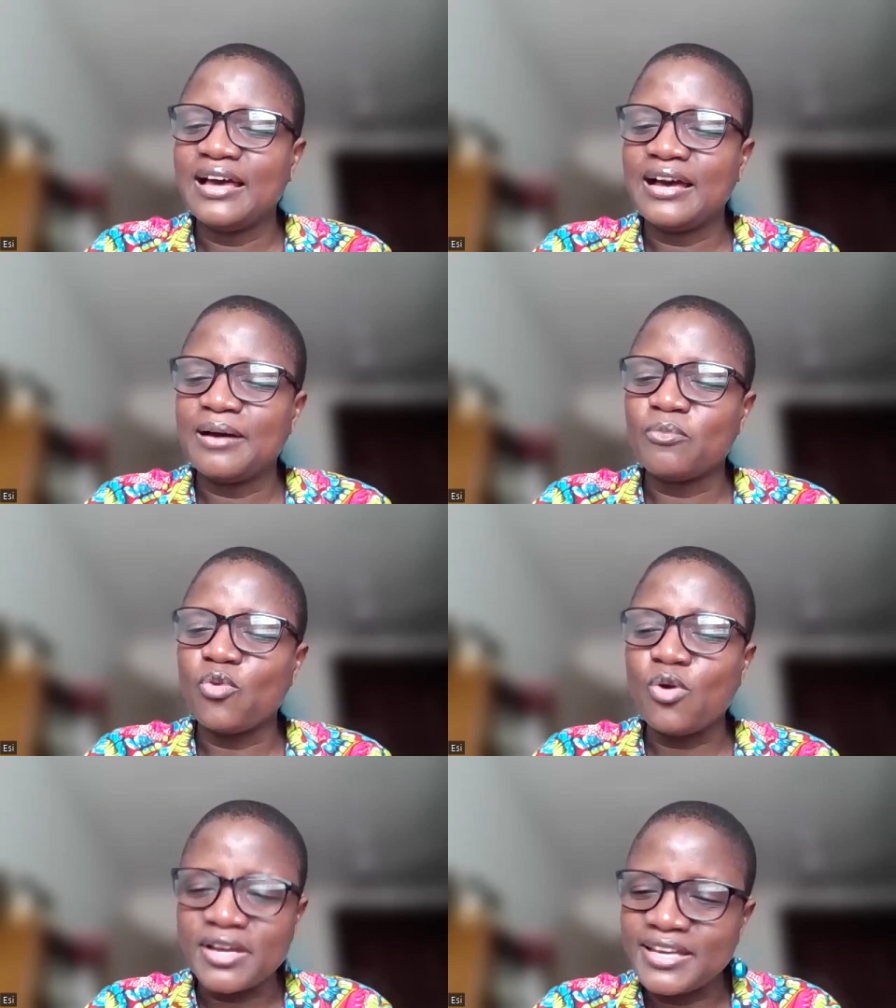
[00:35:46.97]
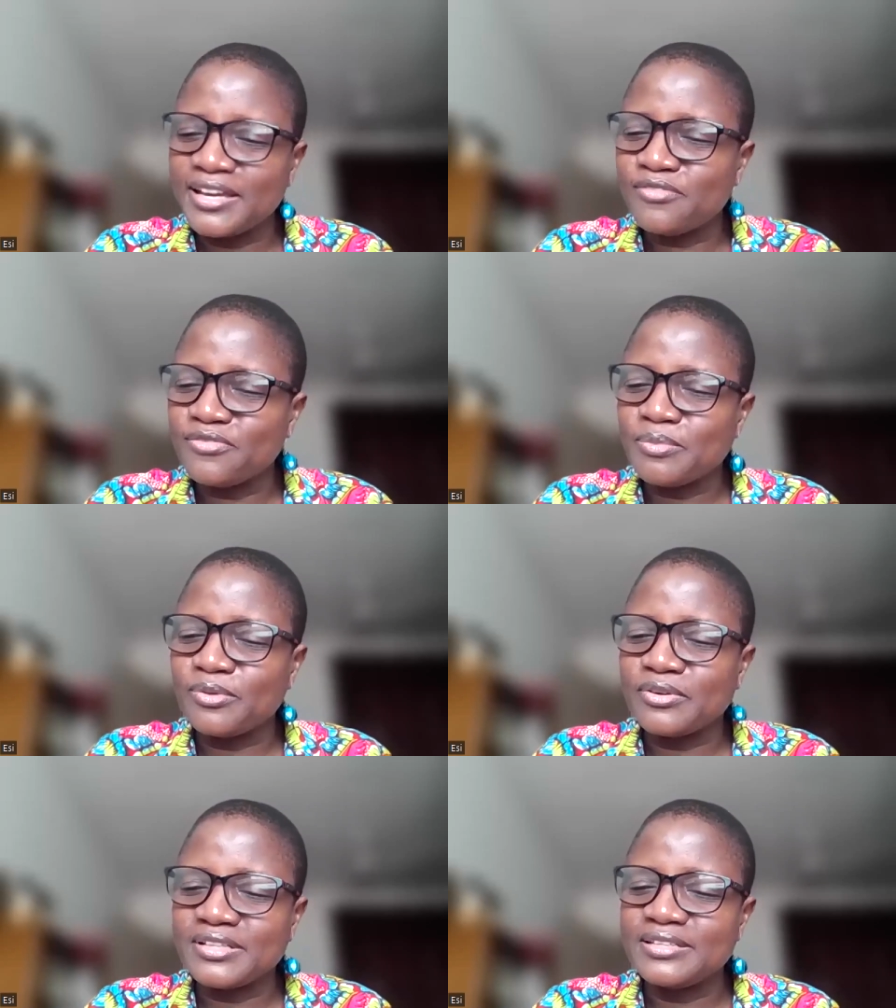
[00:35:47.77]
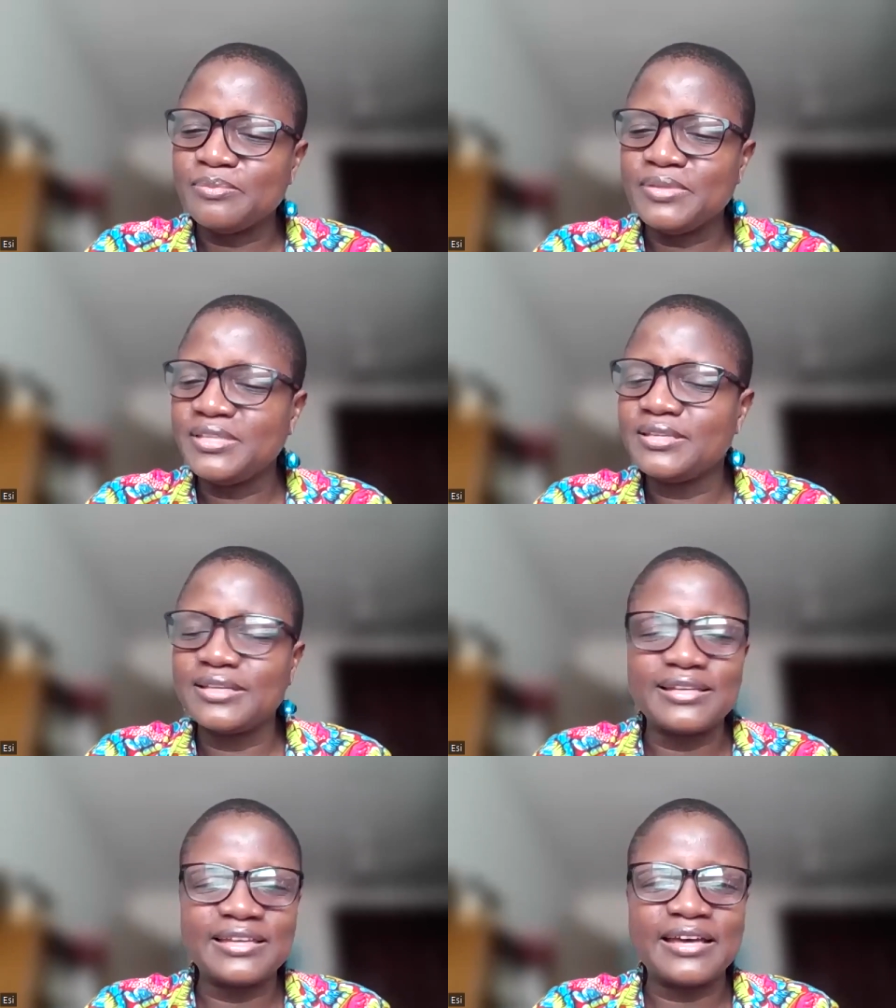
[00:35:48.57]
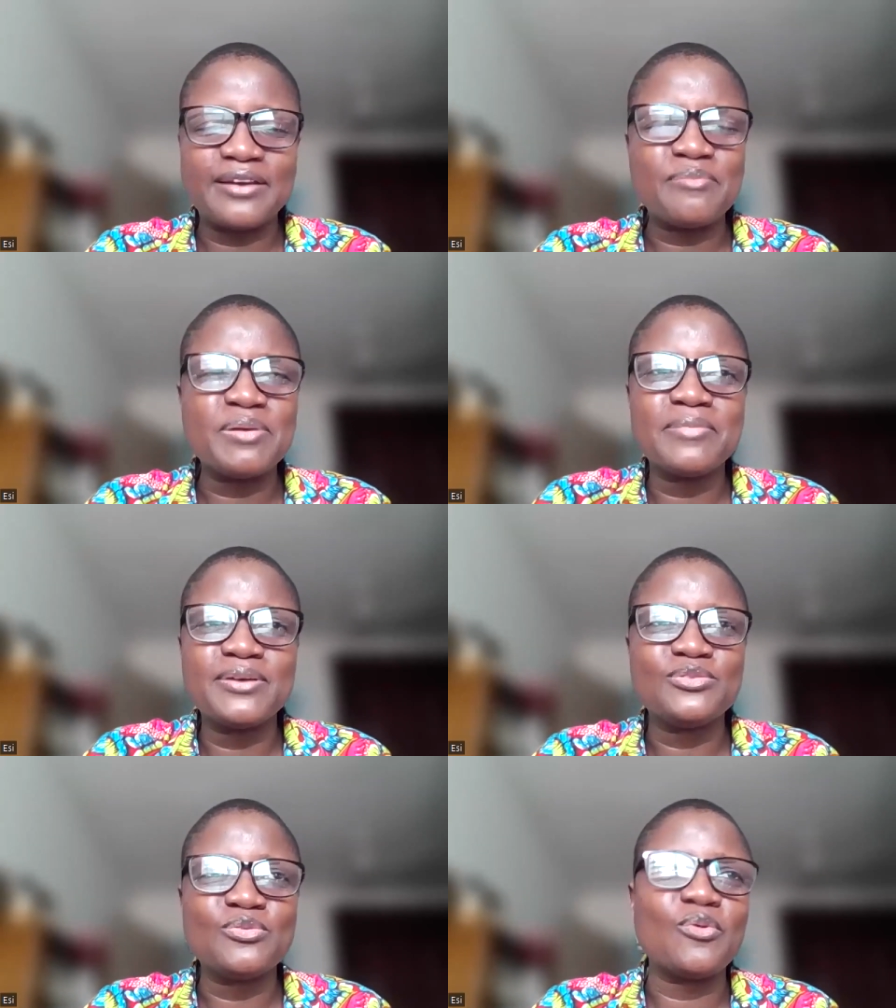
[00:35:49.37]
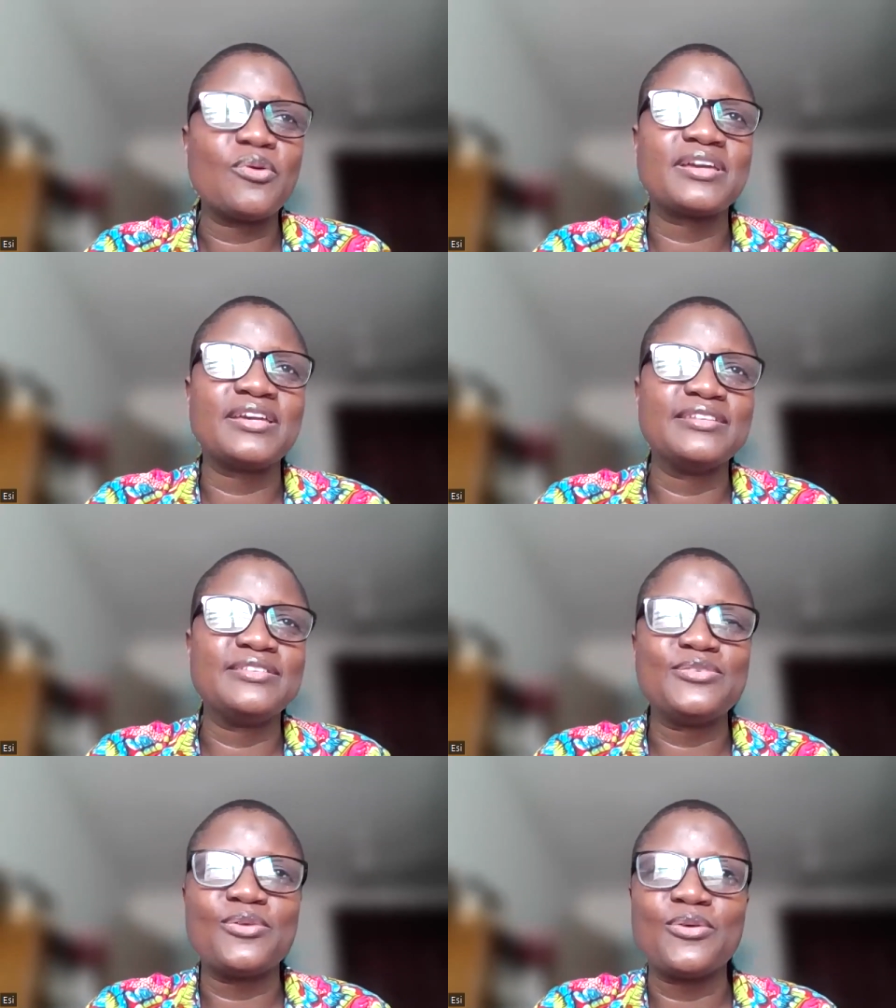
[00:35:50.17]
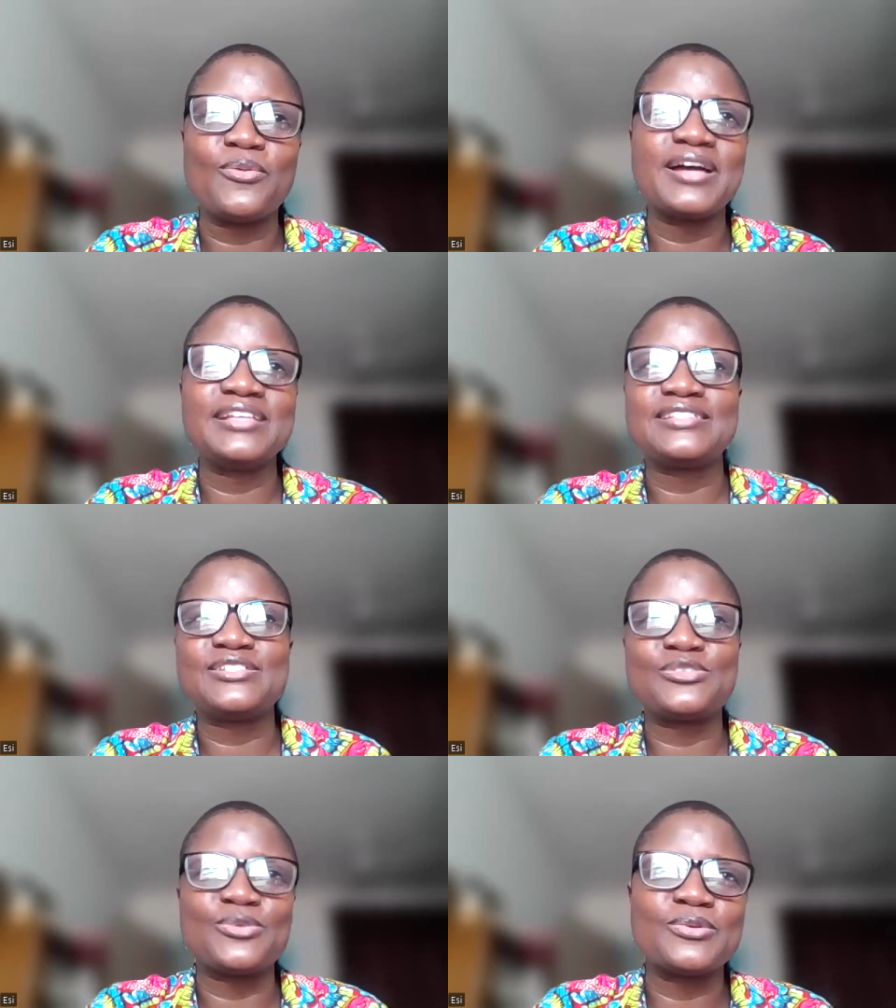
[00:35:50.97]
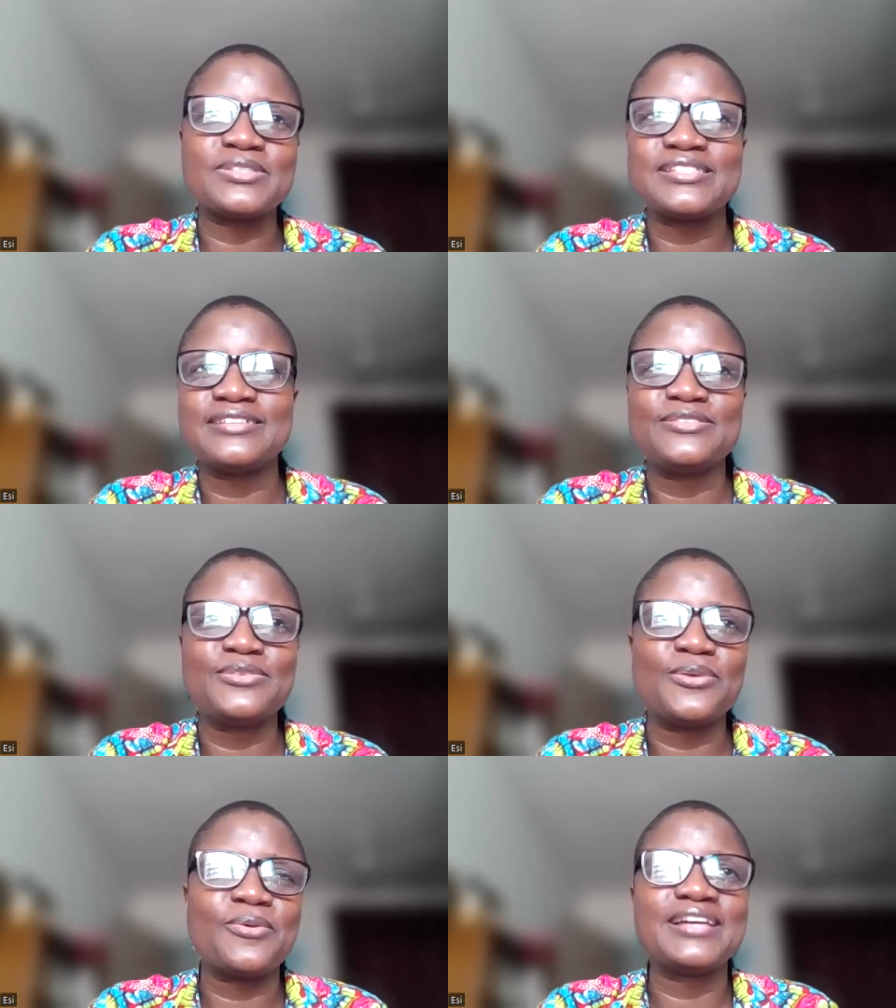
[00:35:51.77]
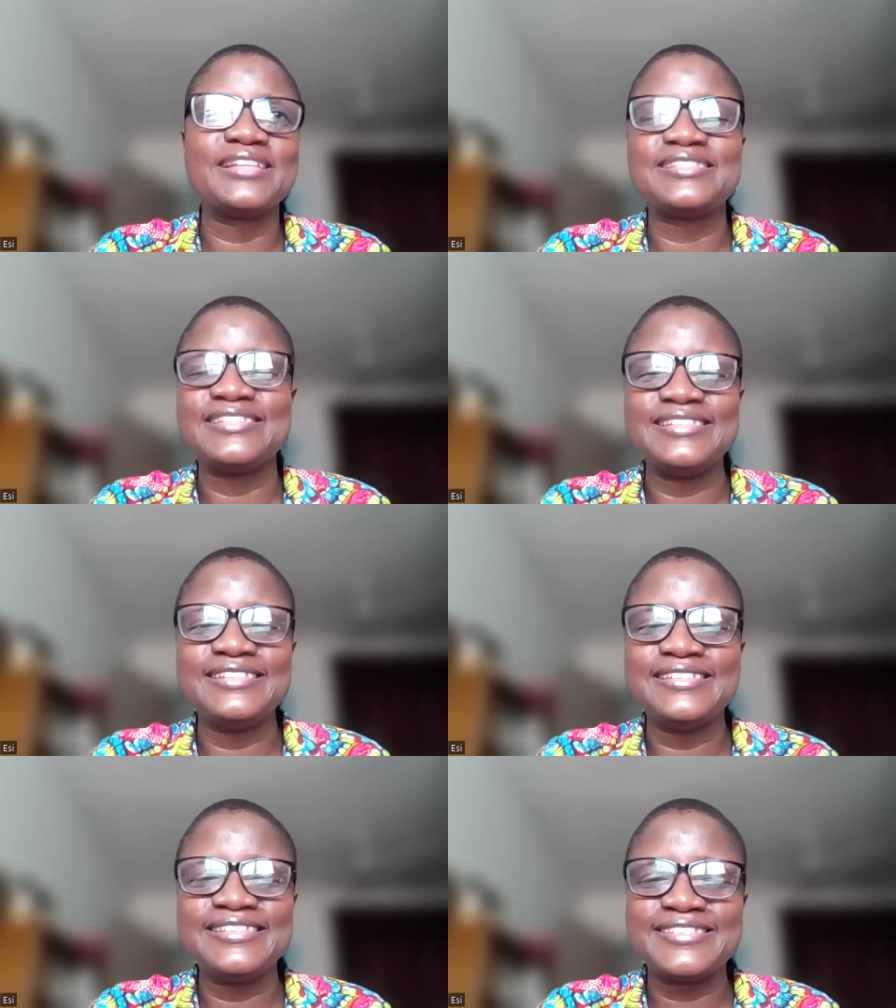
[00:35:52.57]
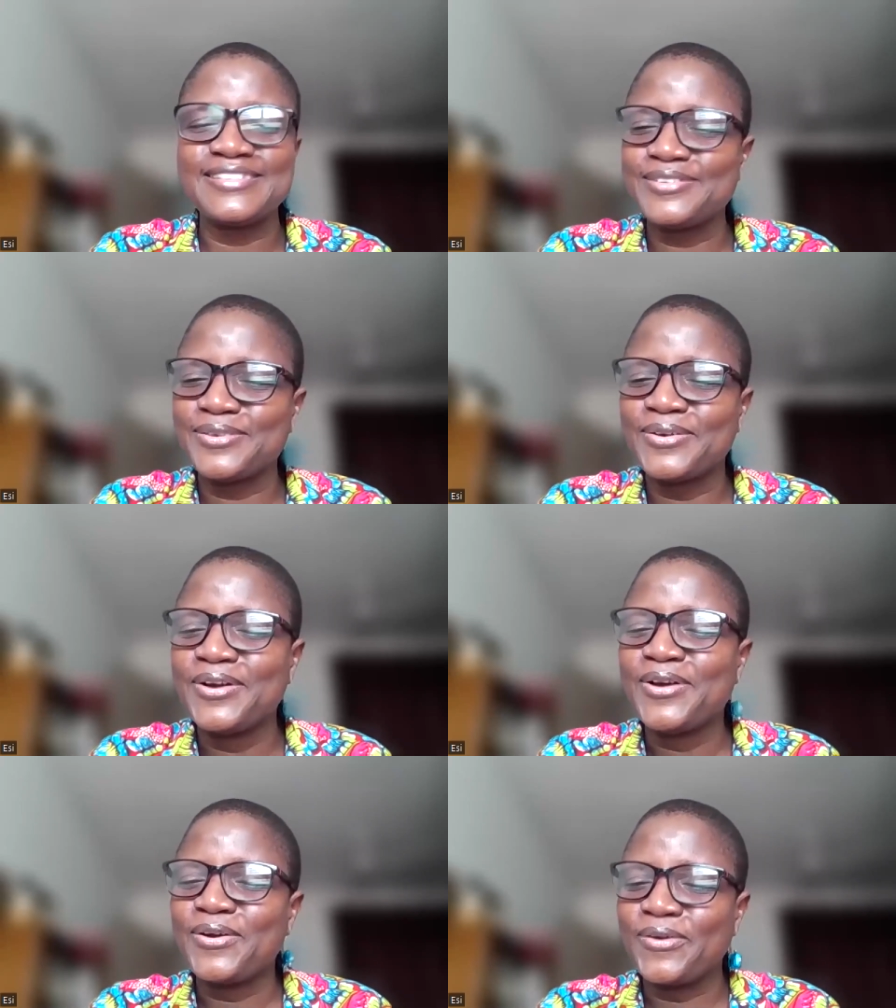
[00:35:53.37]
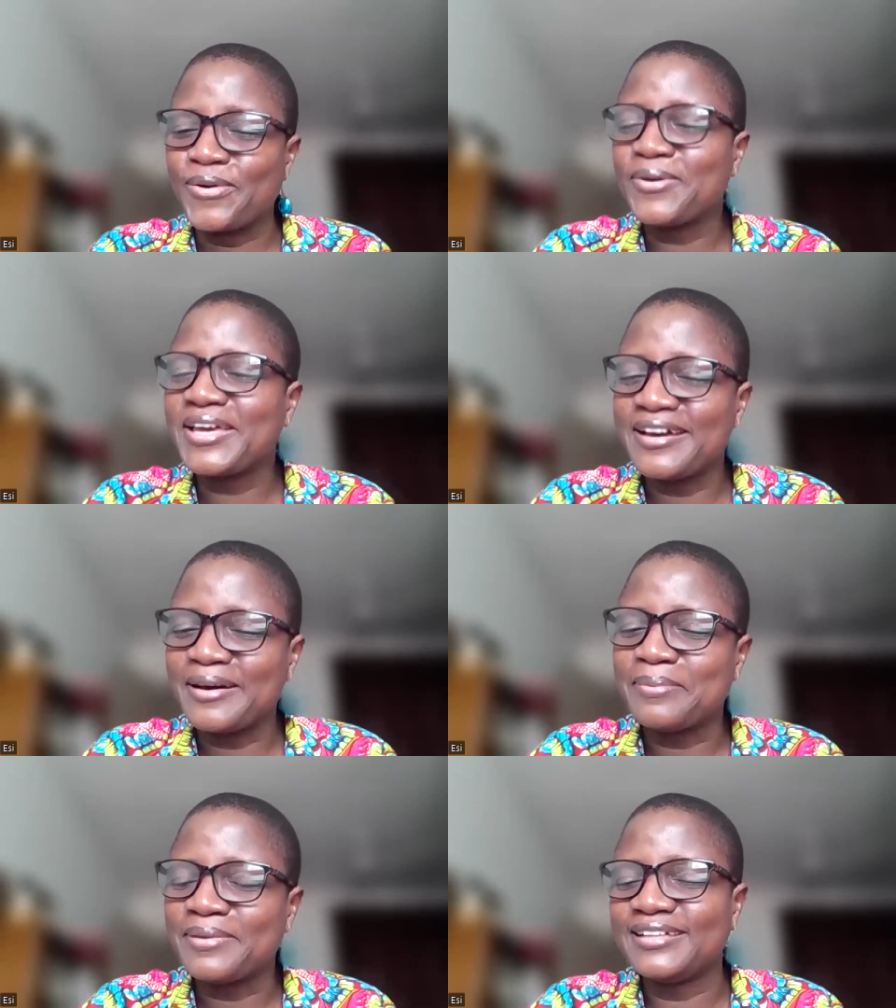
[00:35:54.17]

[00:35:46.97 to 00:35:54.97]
um, walking every morning, being, and I, I remember you walking in your white shorts and your white tees, you know, growing up.